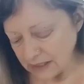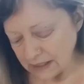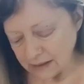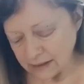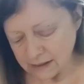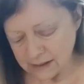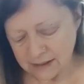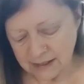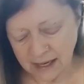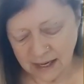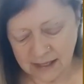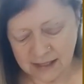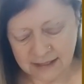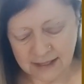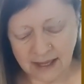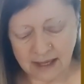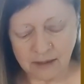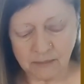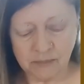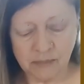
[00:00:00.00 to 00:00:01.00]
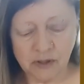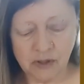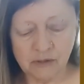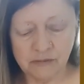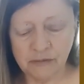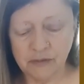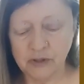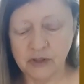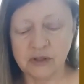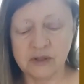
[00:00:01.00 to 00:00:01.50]
this has that
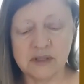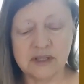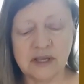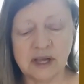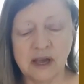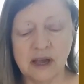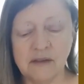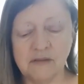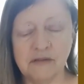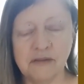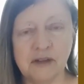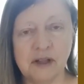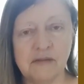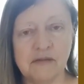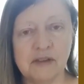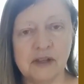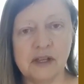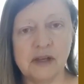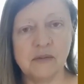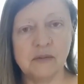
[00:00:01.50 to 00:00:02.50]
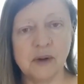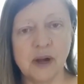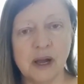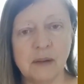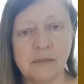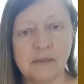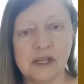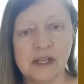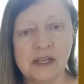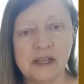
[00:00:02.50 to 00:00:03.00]
beautiful, soft, fluffy
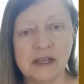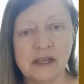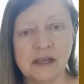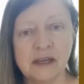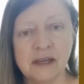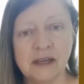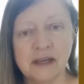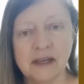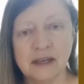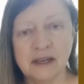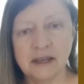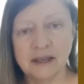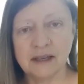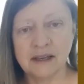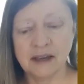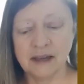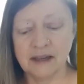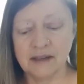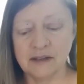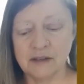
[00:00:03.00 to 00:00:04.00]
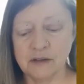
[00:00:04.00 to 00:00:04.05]
Romney kind